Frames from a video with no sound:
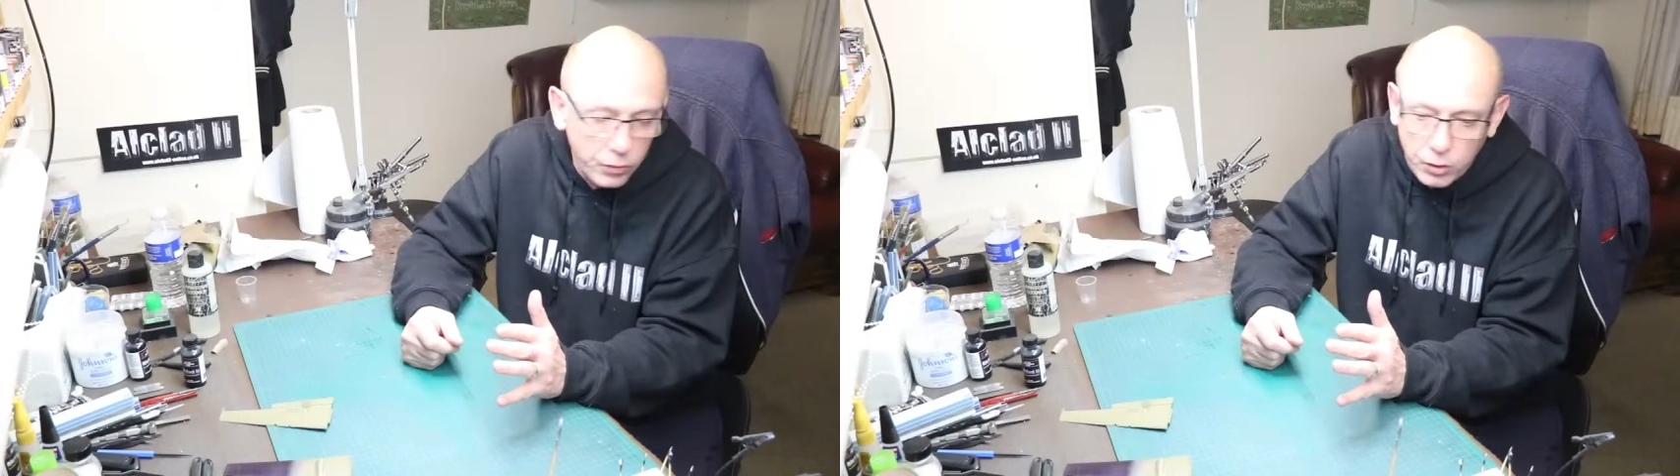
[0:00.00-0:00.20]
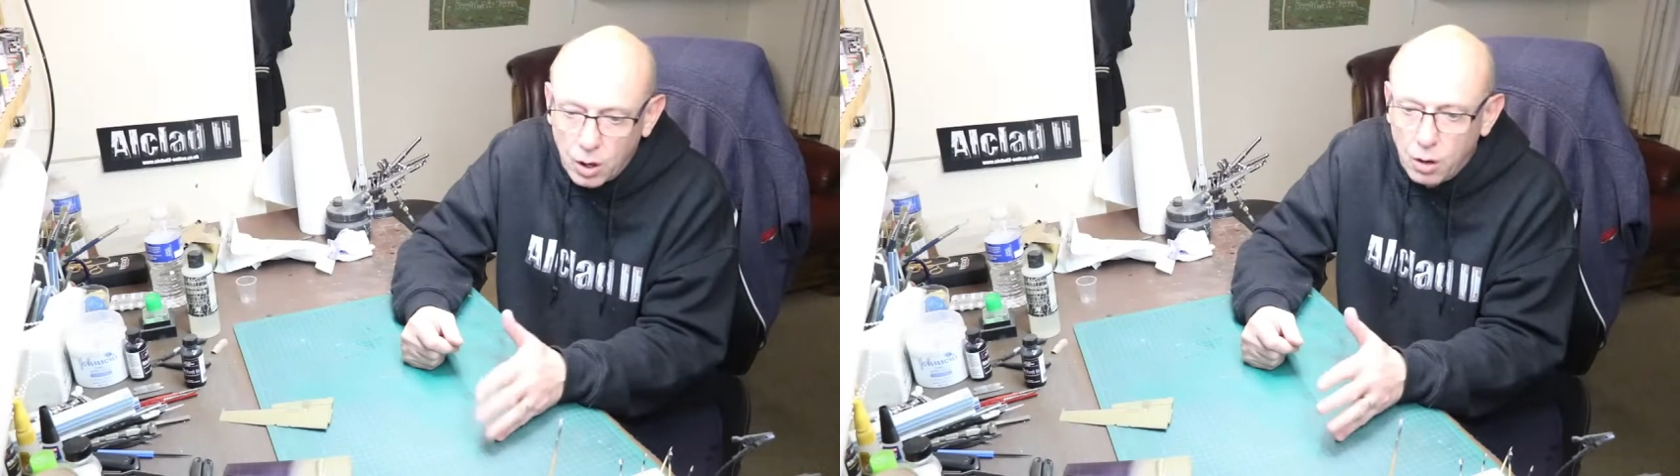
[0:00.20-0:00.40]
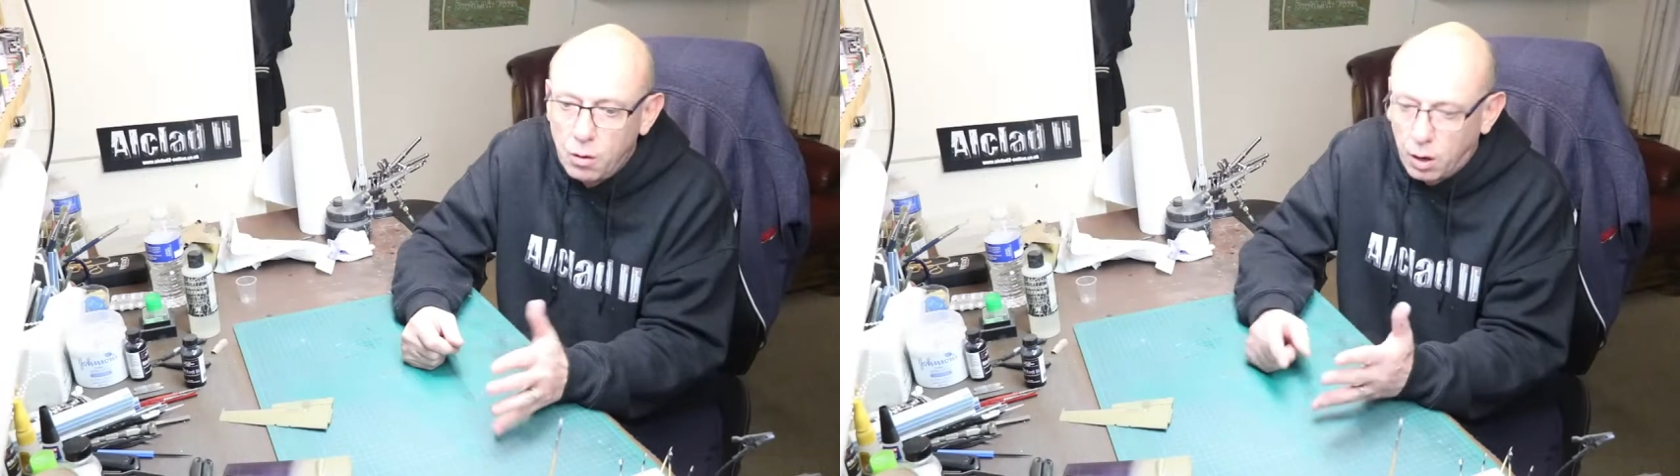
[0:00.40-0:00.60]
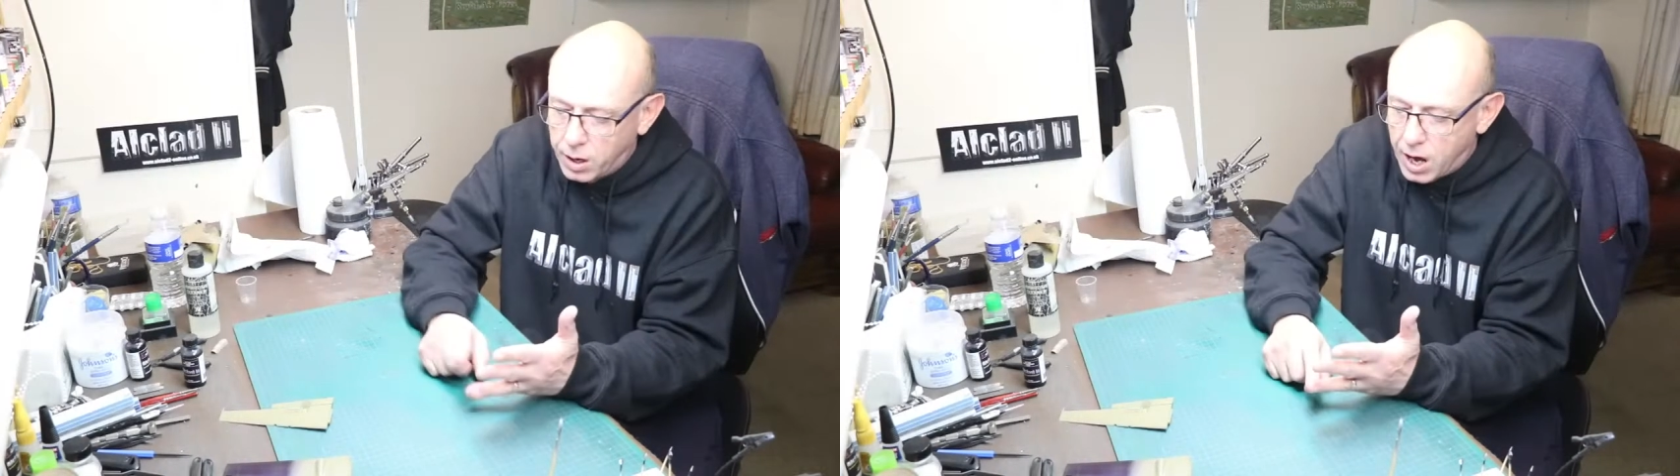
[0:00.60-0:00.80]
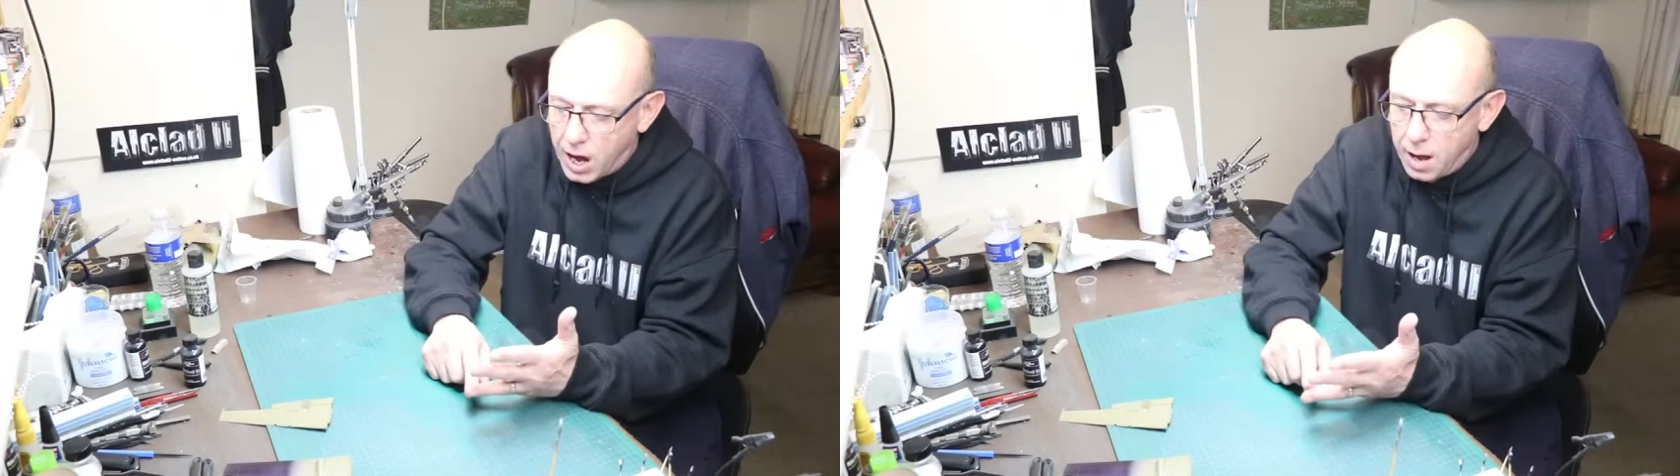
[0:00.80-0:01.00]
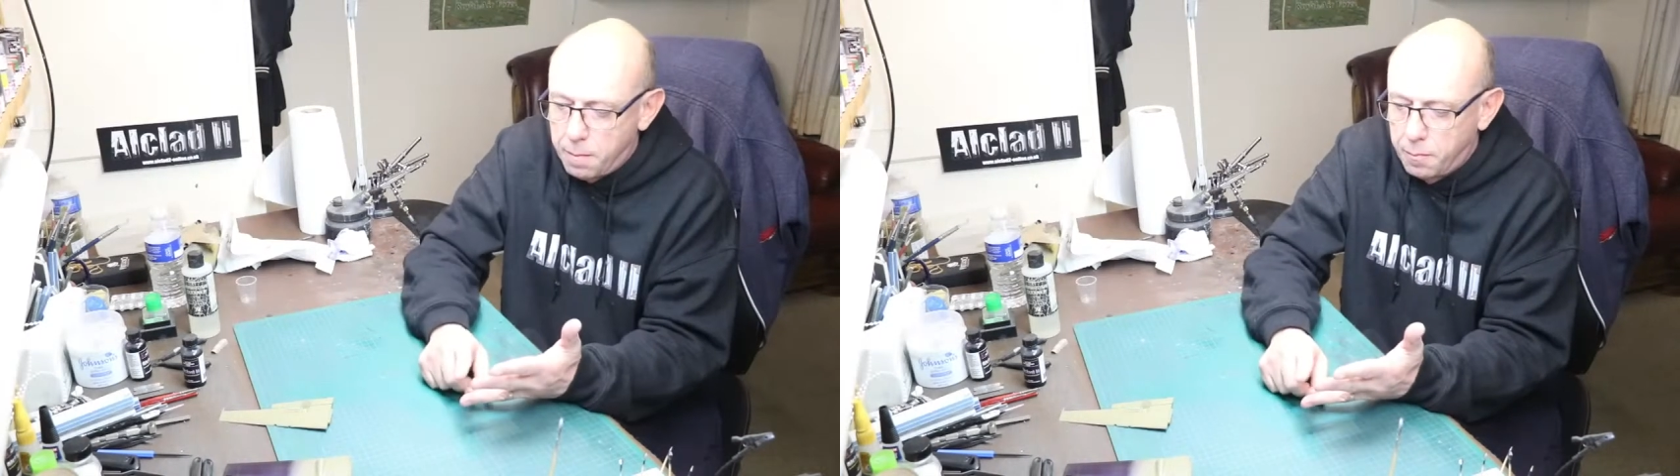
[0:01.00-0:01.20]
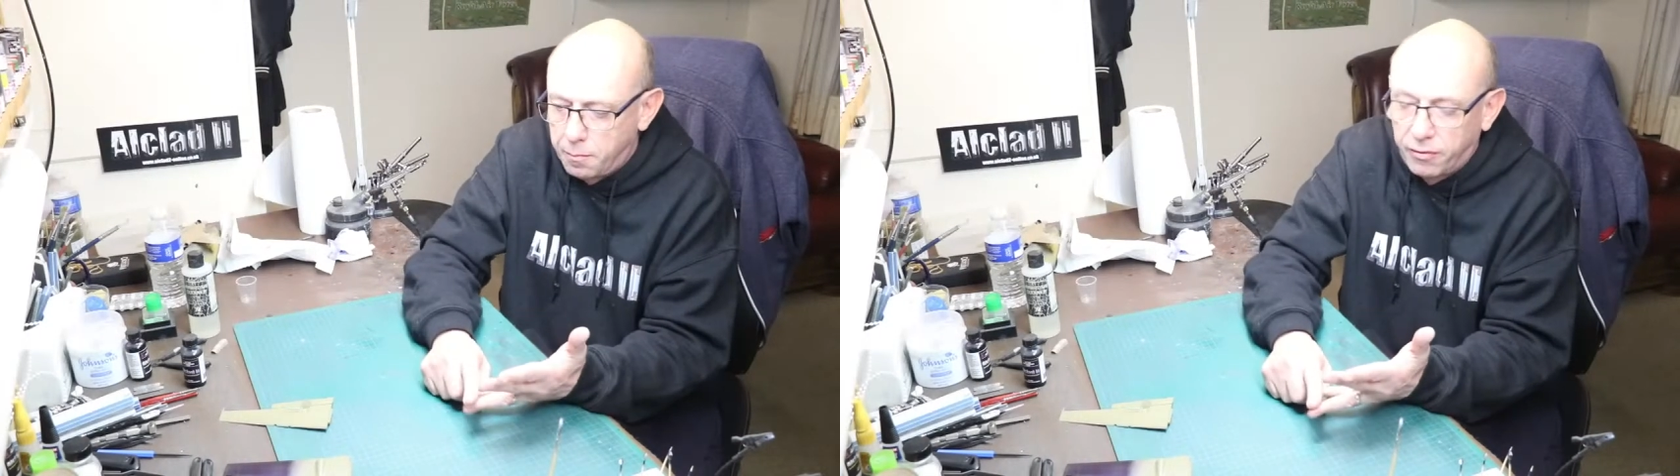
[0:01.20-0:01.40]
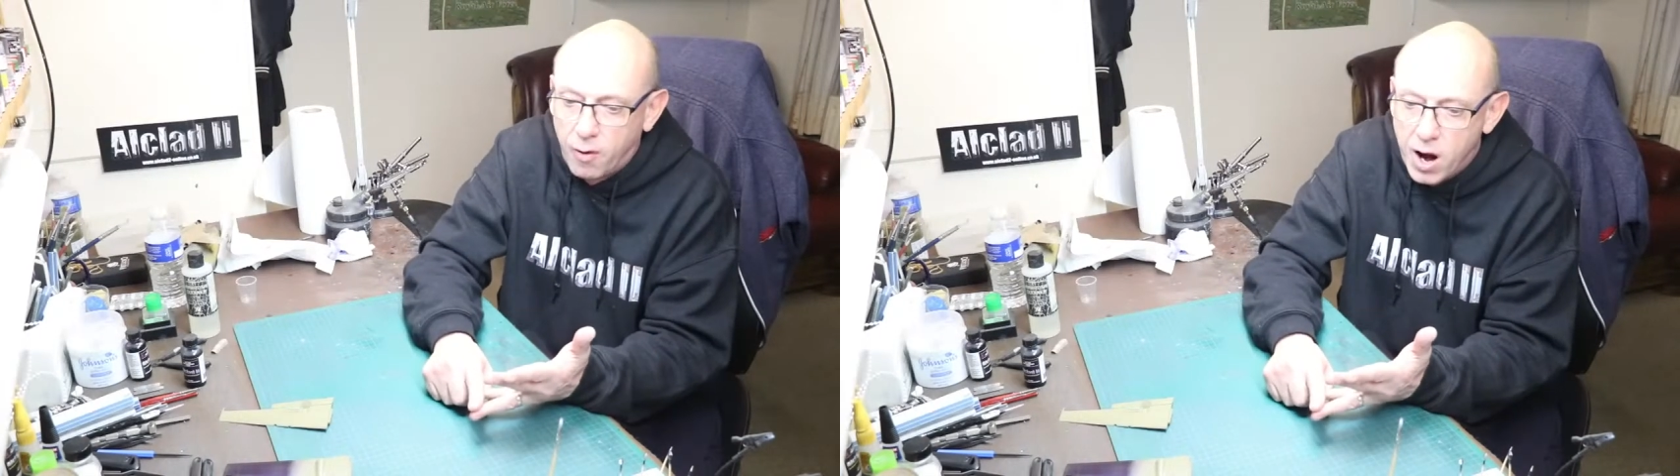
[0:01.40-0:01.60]
do, like Cam,
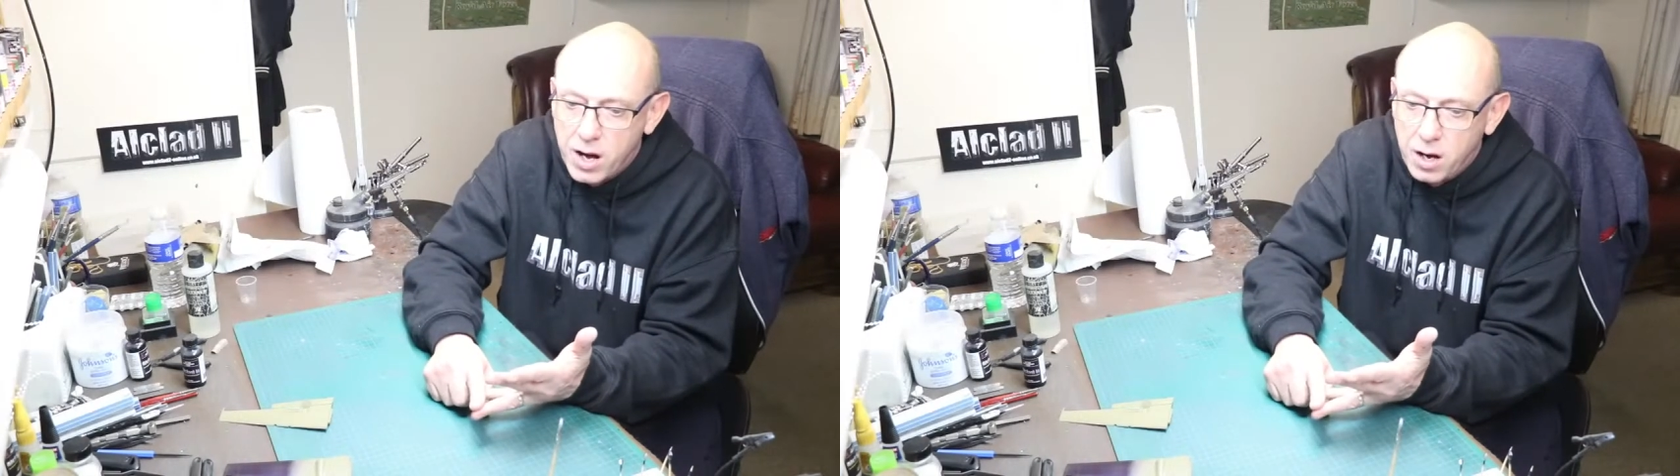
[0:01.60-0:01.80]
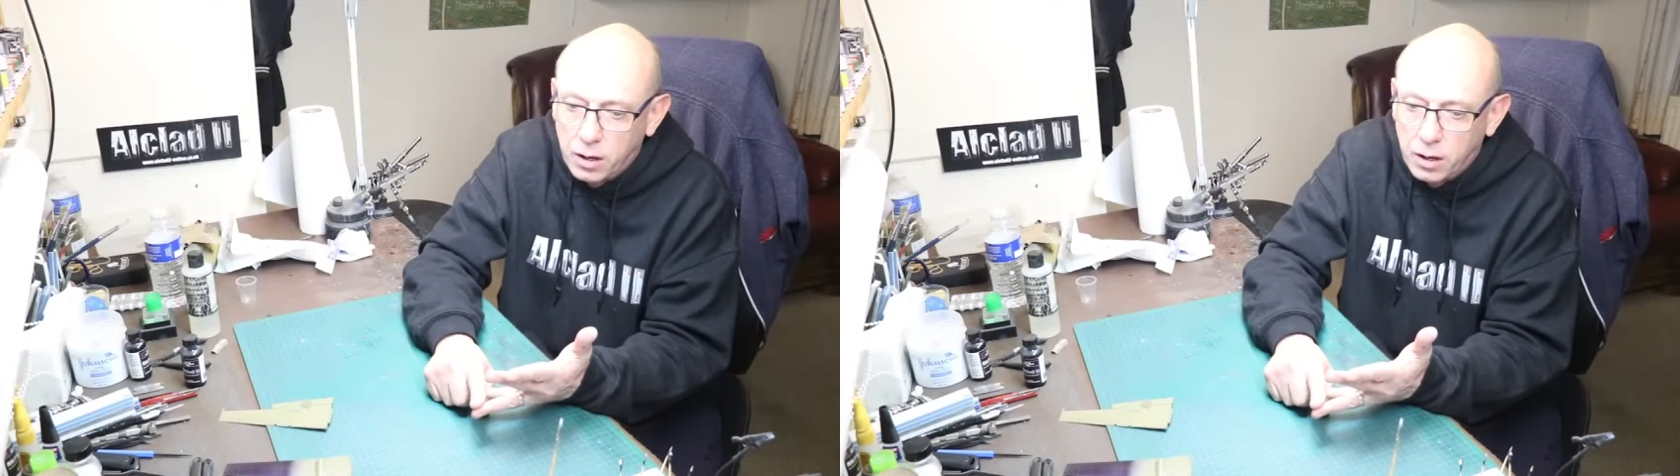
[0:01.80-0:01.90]
Fred,